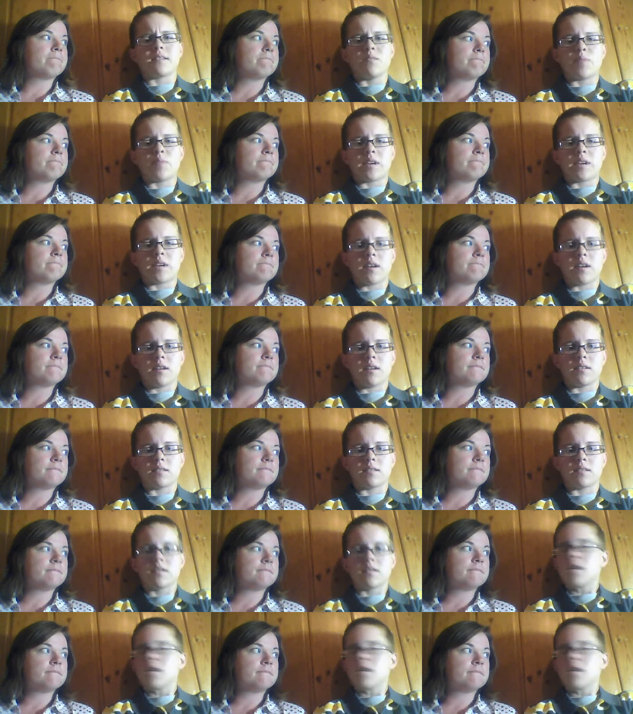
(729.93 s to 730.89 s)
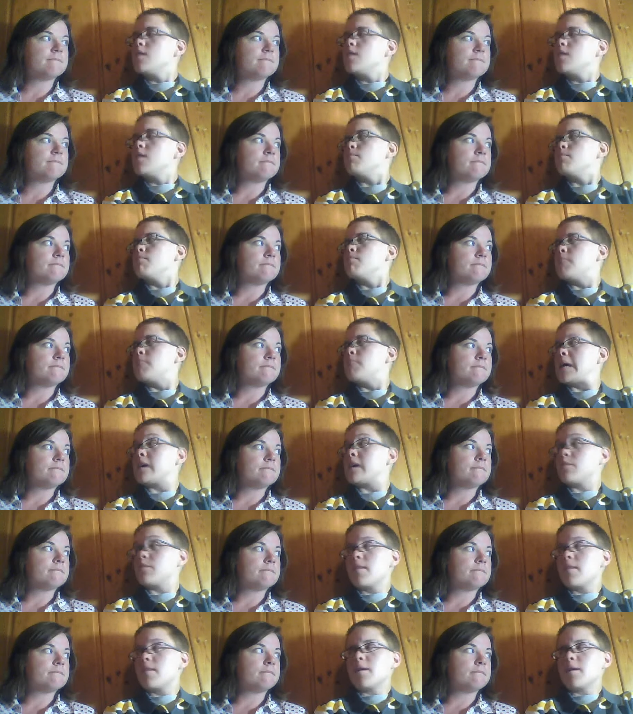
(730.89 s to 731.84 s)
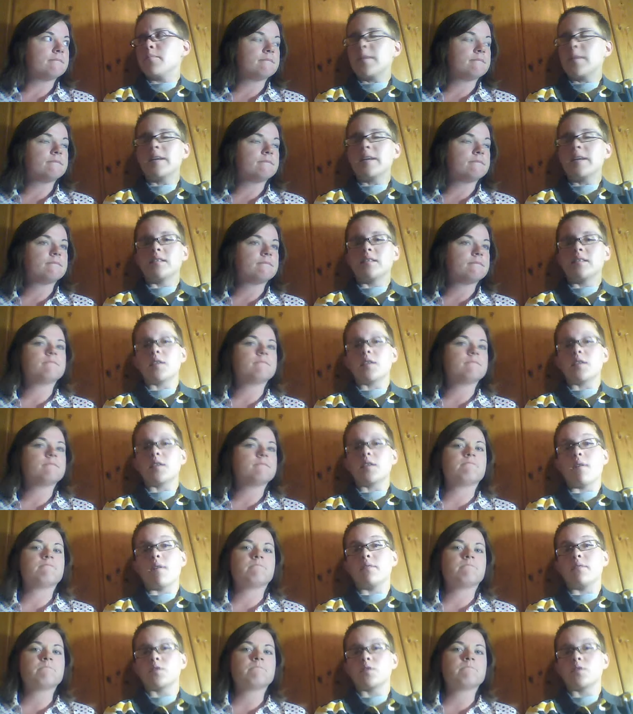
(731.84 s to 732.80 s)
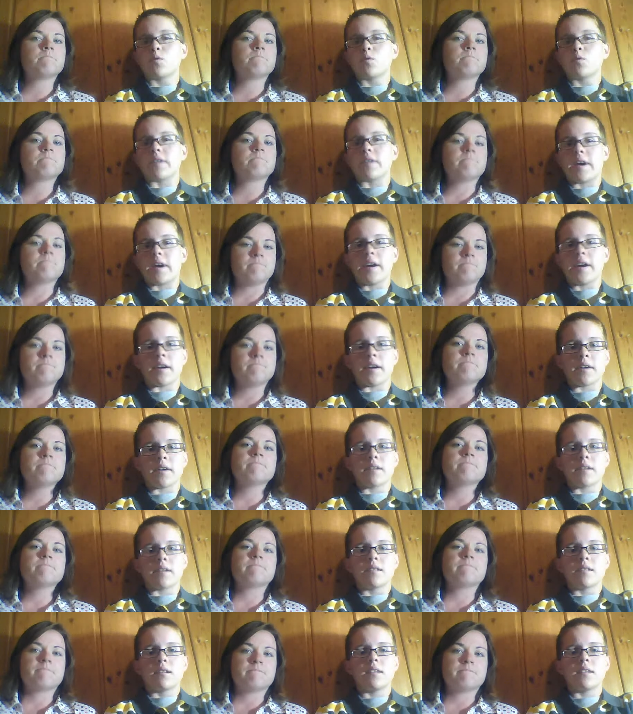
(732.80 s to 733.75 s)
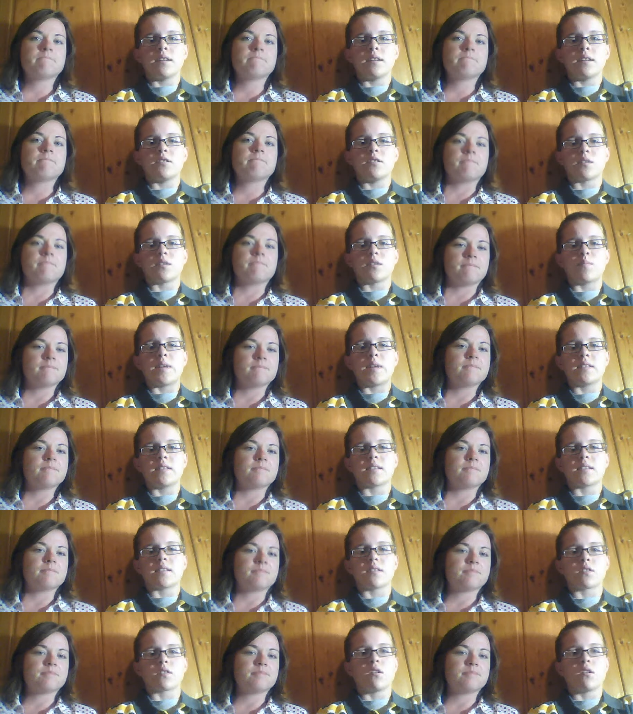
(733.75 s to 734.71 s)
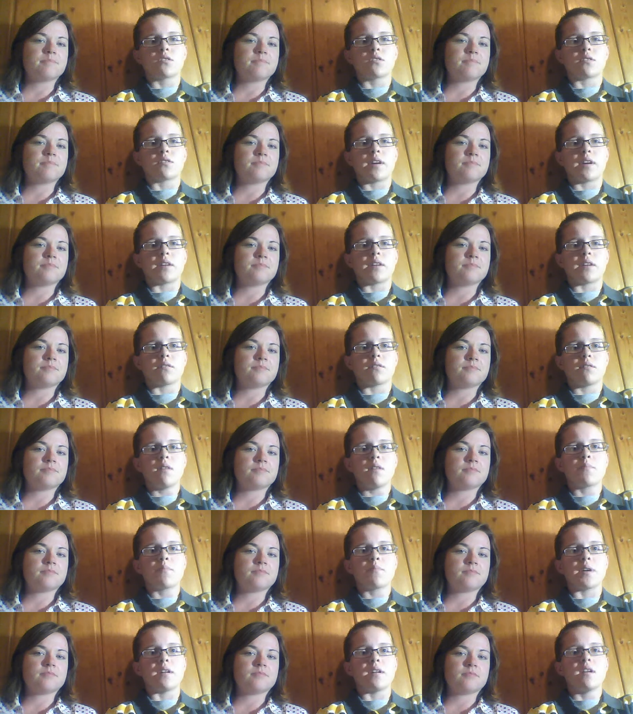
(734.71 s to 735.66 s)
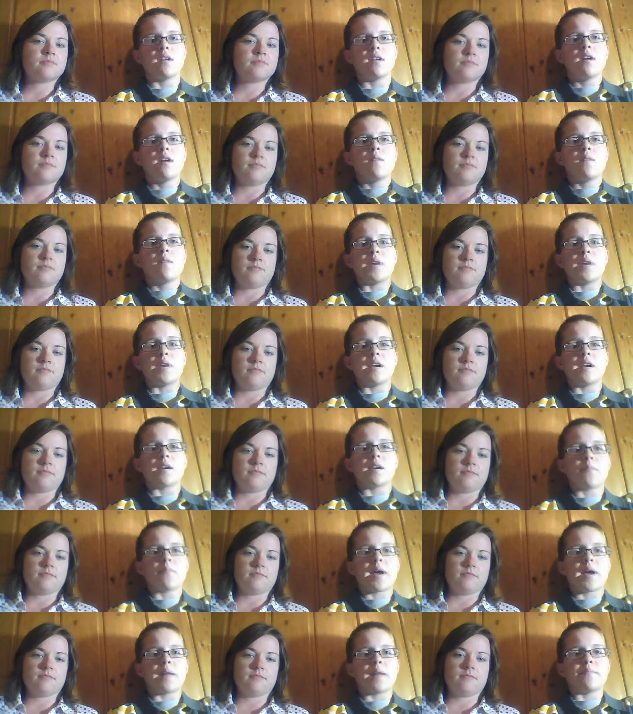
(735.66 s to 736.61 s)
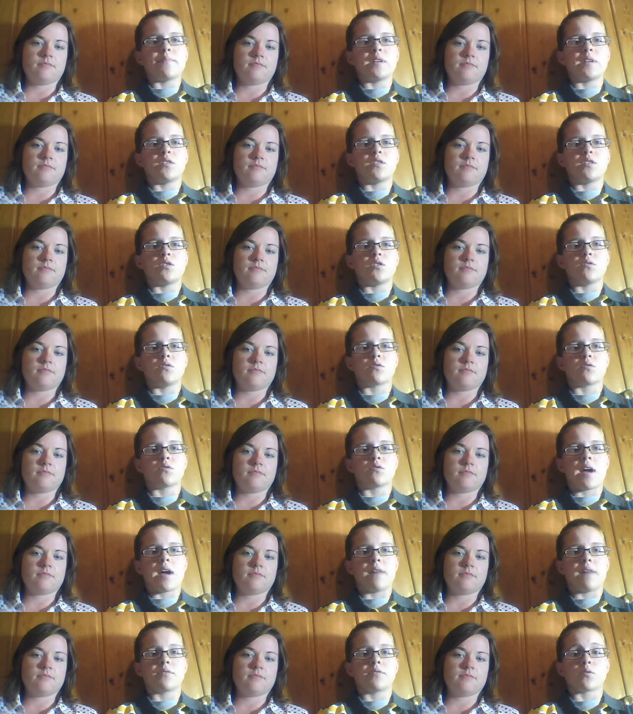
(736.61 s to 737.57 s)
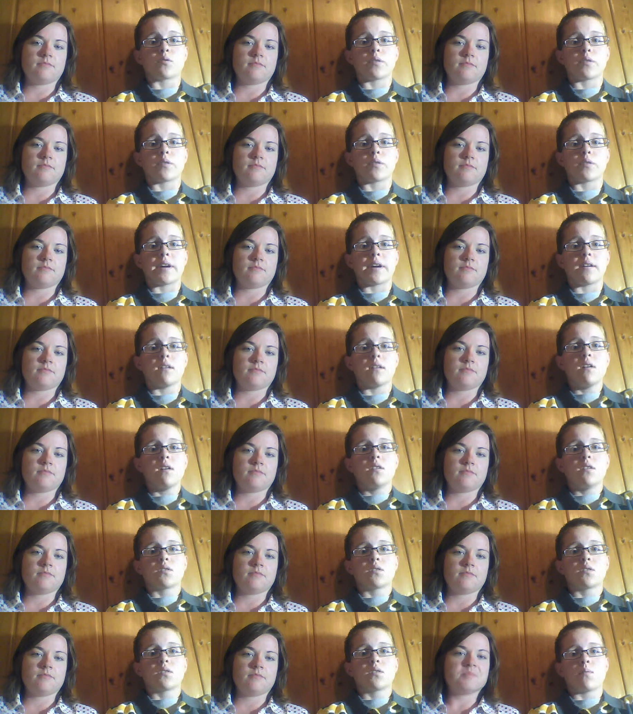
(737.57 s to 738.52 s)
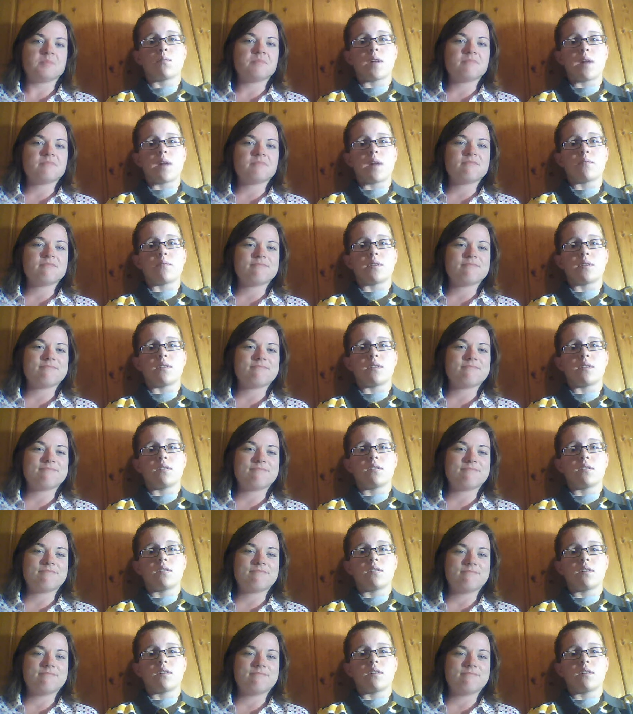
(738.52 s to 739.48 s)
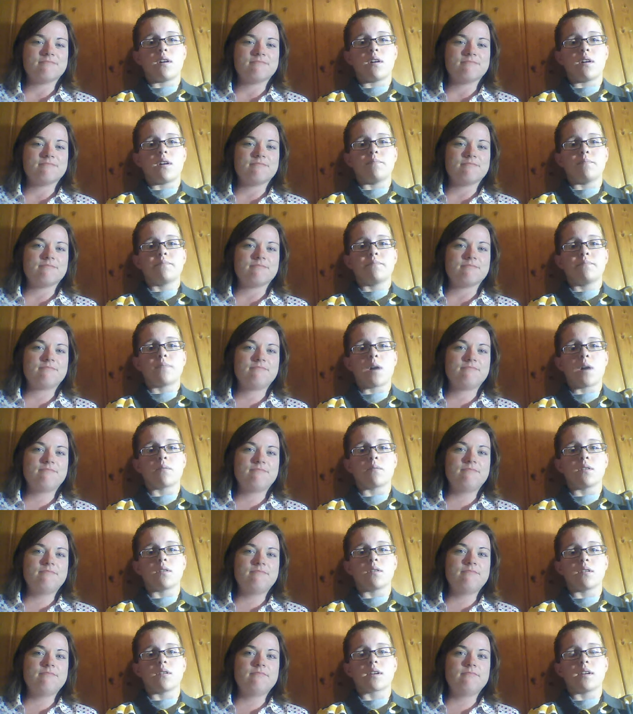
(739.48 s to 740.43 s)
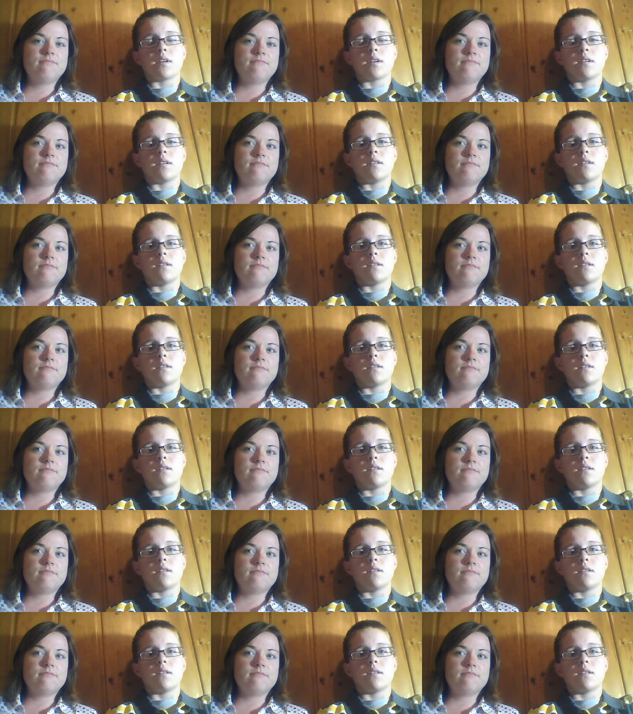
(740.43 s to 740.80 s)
Speaker 1: because being a man means that you have short hair. It just means that the culture I grew up in, being a man means you should have short hair. So when I would, um, I would look in